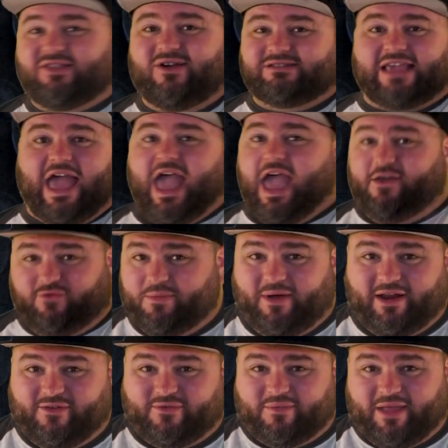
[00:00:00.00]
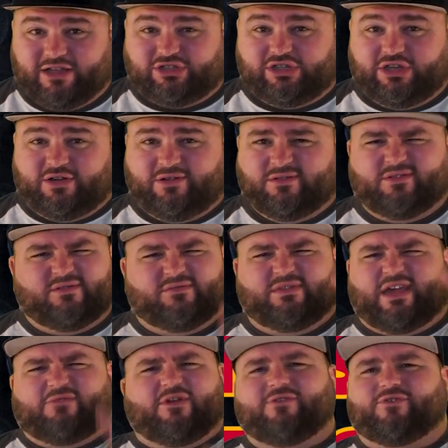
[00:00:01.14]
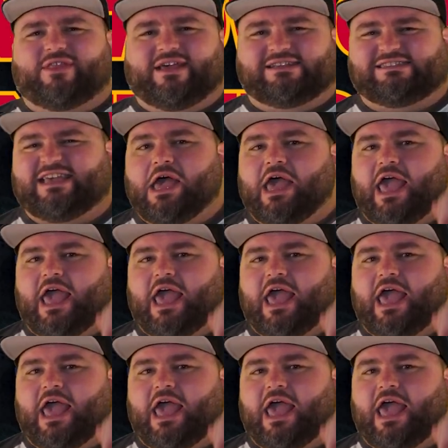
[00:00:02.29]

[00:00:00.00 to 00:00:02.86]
lost everybody from last year. Get ready for this.